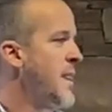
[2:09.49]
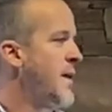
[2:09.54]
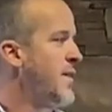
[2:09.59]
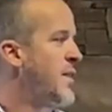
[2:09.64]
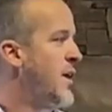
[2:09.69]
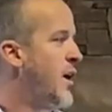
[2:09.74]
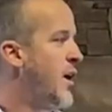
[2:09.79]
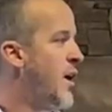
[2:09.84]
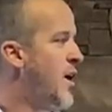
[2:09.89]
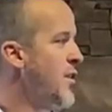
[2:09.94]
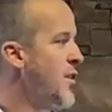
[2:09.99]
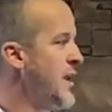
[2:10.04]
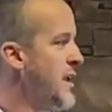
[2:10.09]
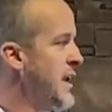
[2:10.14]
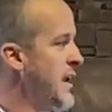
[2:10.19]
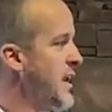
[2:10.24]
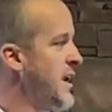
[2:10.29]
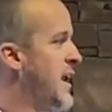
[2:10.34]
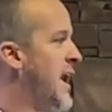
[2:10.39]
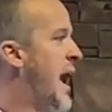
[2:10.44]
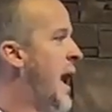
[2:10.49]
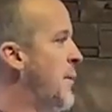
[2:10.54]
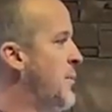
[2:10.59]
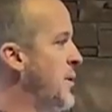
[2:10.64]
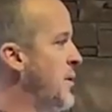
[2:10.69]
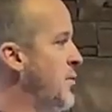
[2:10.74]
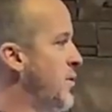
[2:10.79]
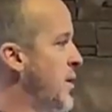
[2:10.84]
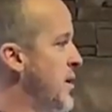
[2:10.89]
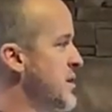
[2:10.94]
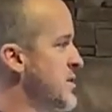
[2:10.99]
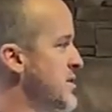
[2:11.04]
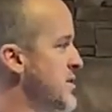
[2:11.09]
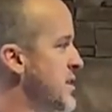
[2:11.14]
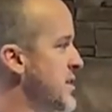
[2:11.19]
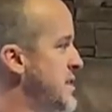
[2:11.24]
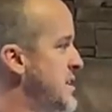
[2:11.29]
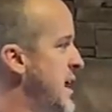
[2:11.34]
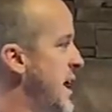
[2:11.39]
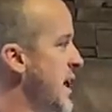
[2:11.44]
that all that needed to happen was
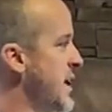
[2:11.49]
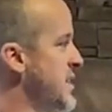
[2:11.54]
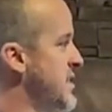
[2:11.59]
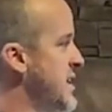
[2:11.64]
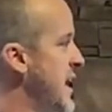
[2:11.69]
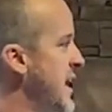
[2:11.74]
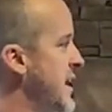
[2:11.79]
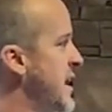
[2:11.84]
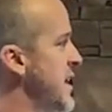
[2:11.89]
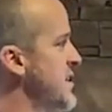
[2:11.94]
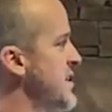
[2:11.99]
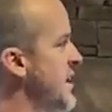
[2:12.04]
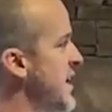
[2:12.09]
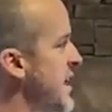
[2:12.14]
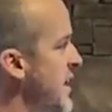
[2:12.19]
the tech sat down and said,